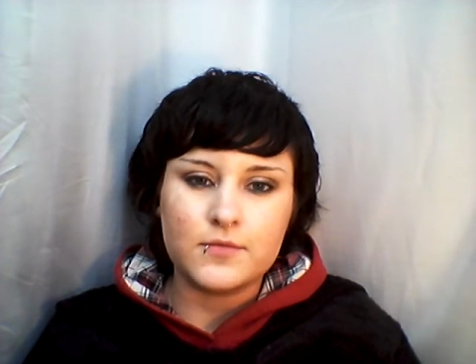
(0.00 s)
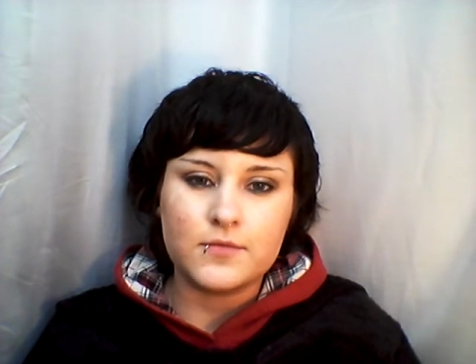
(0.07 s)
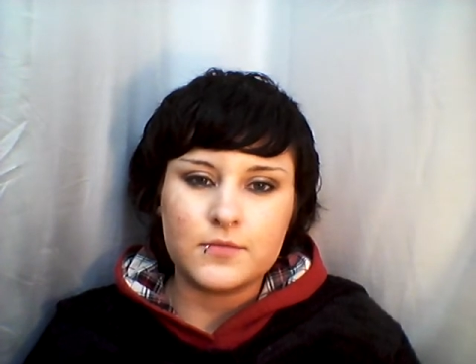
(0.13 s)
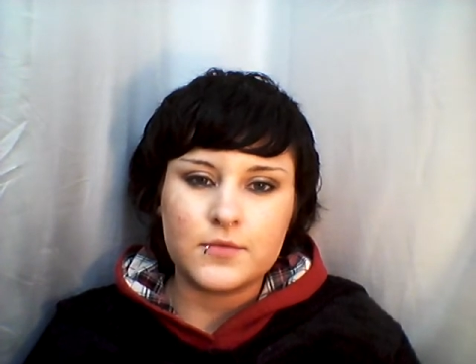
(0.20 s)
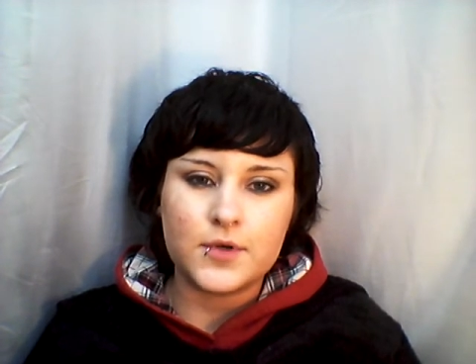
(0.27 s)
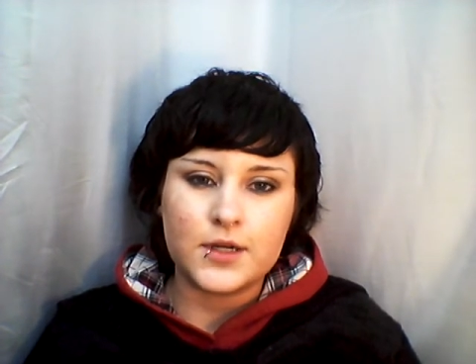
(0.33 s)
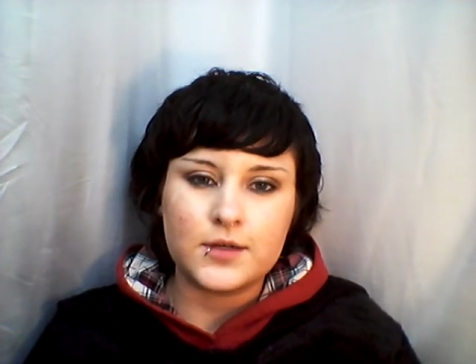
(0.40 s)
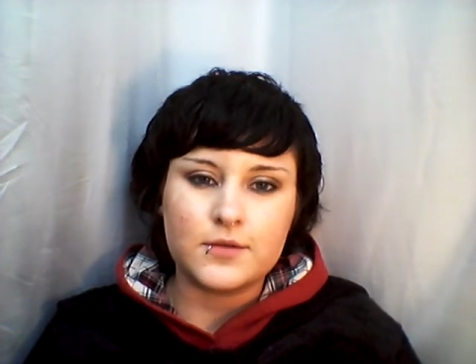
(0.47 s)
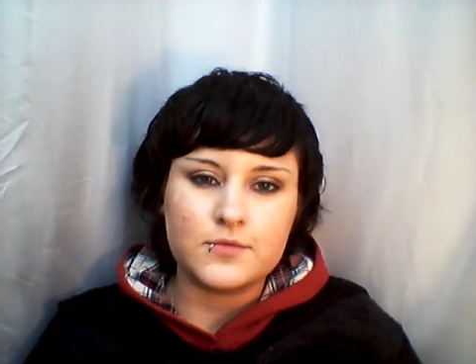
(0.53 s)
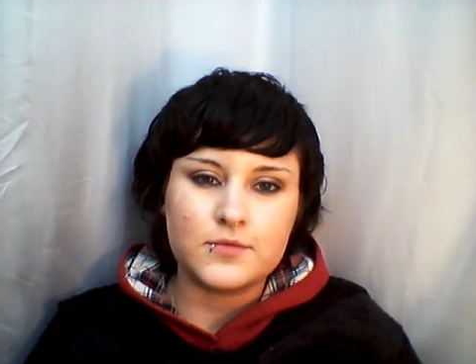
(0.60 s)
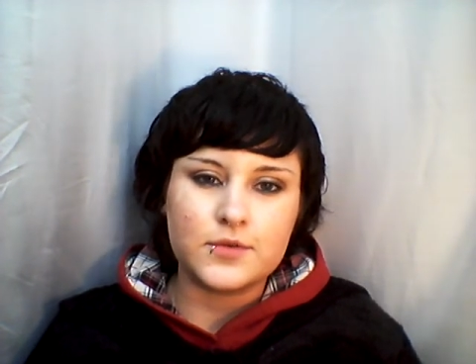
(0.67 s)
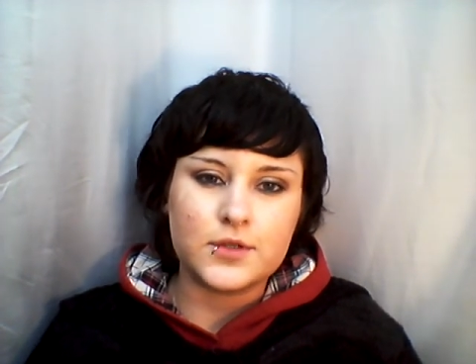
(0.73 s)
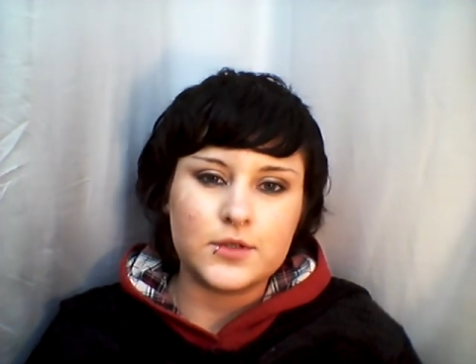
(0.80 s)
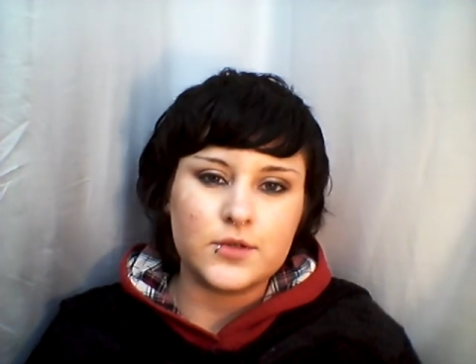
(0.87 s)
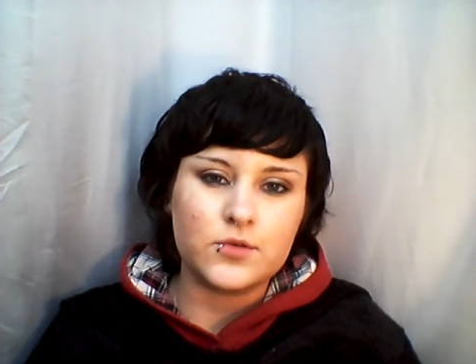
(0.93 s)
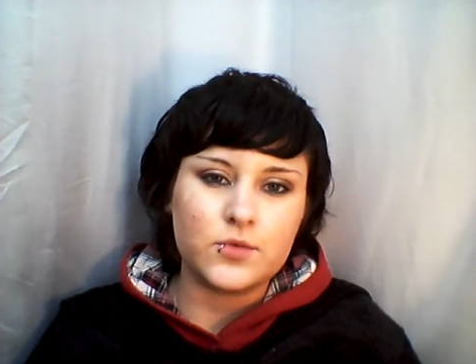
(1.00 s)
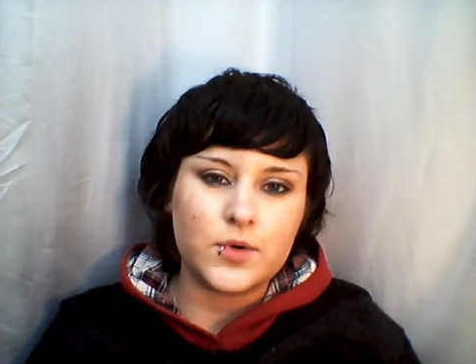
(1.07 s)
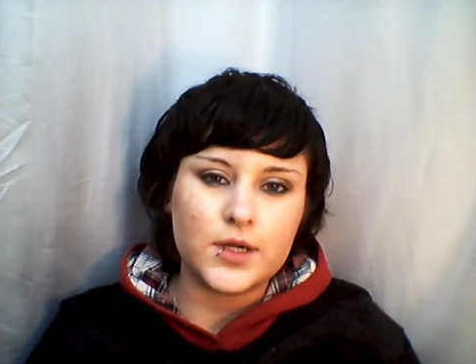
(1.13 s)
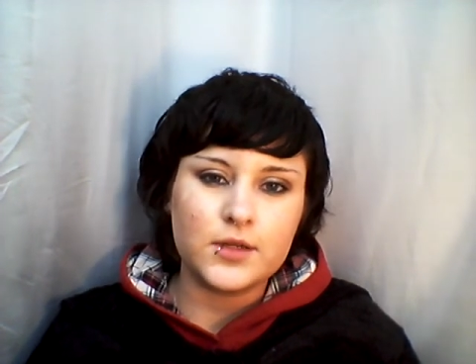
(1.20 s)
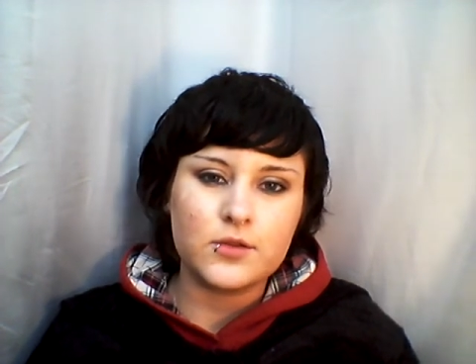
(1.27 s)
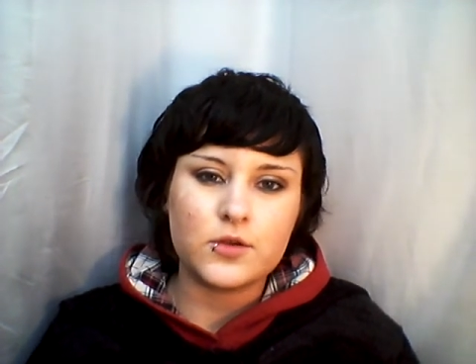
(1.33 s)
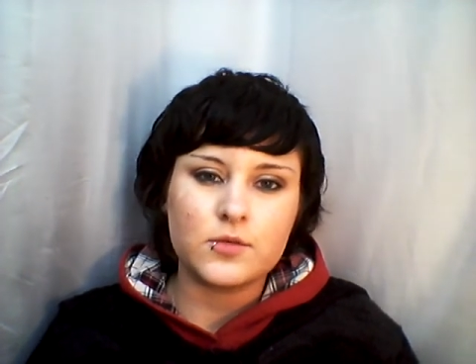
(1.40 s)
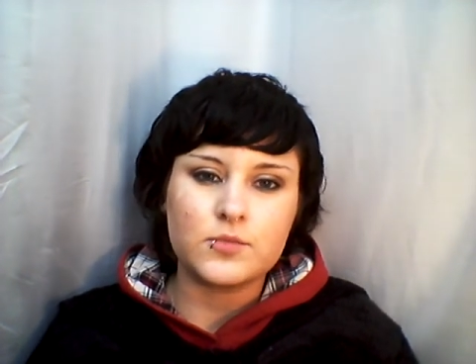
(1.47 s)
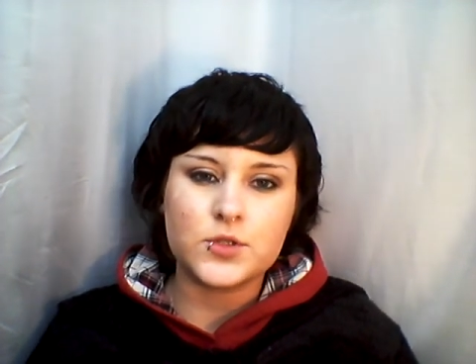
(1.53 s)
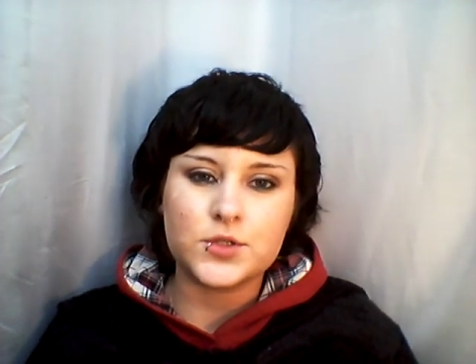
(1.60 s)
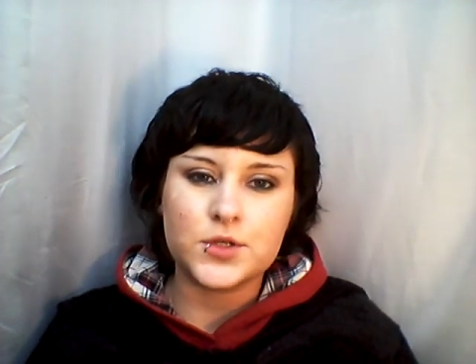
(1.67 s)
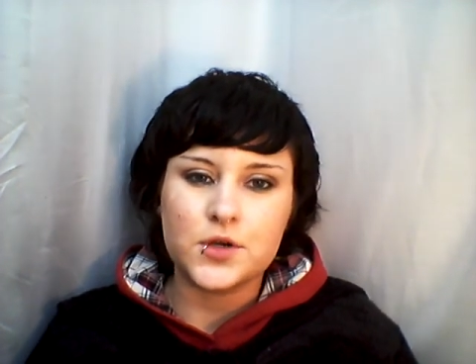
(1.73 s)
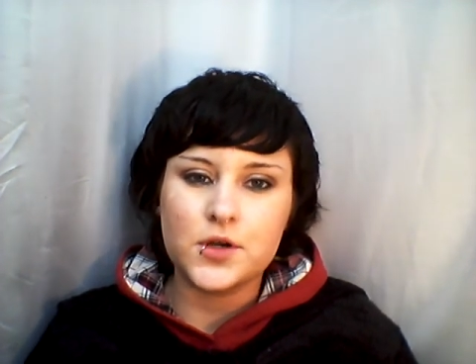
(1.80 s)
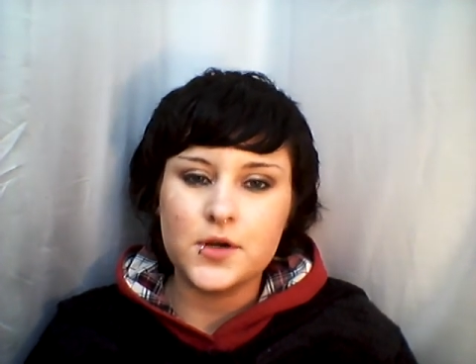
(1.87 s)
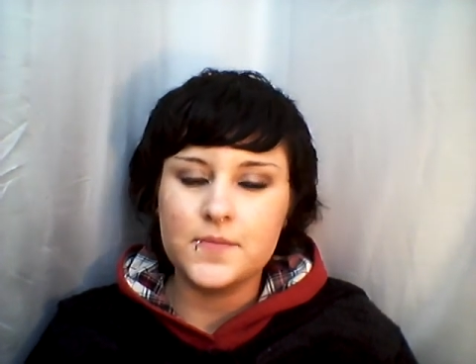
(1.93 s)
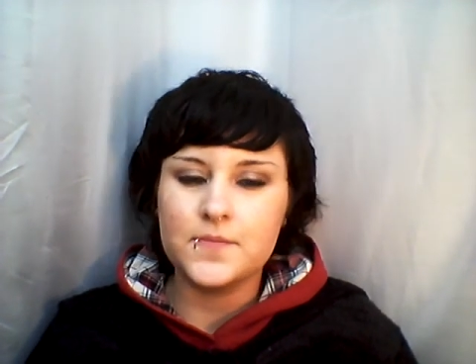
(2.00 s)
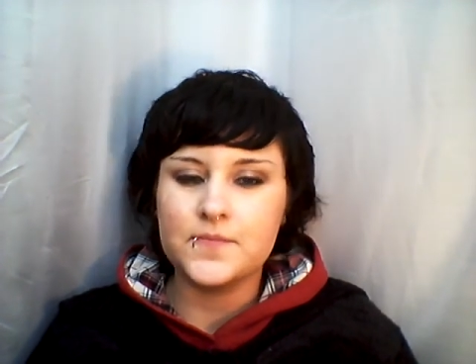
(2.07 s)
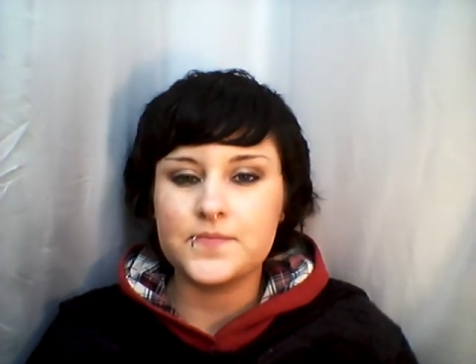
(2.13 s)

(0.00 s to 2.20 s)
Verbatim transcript: fun for you to watch, I'm sure,